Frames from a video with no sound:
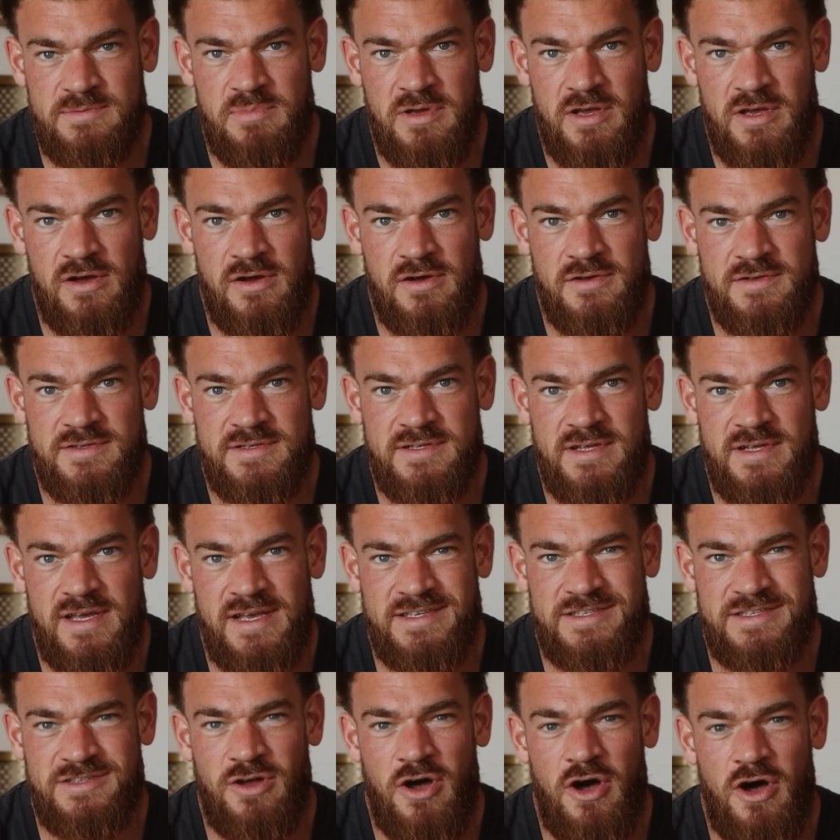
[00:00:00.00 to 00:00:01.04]
because
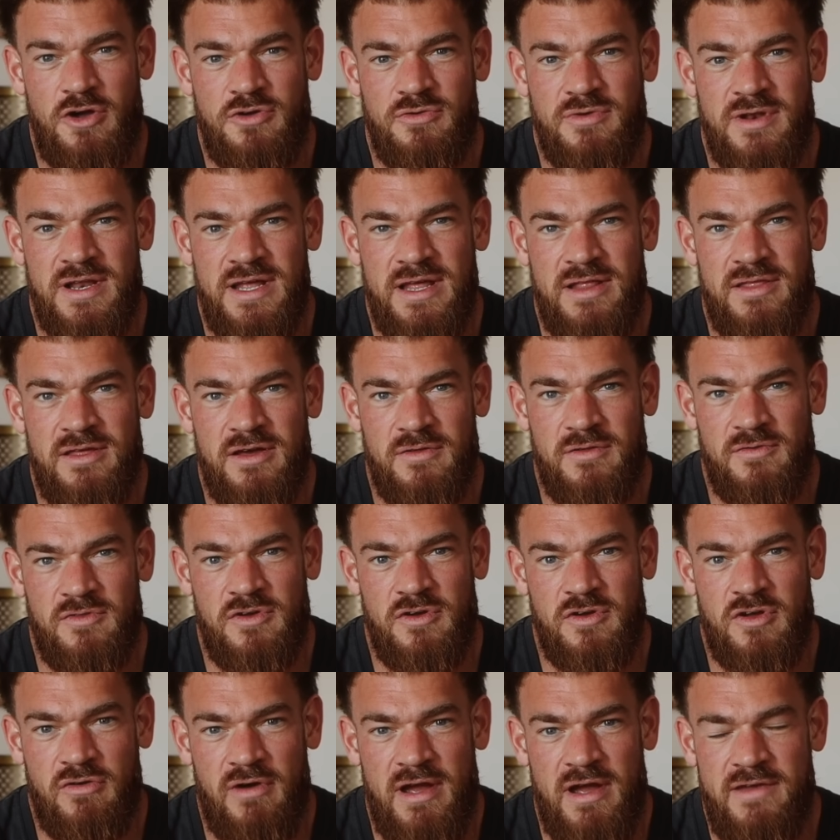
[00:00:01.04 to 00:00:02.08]
it's not only
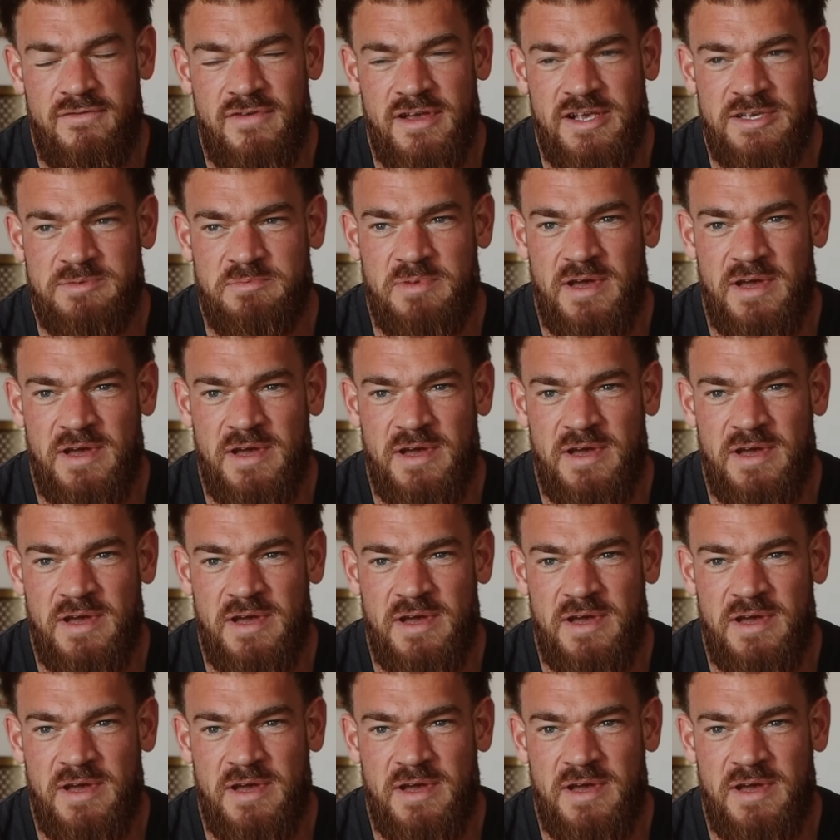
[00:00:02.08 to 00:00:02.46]
the cravings,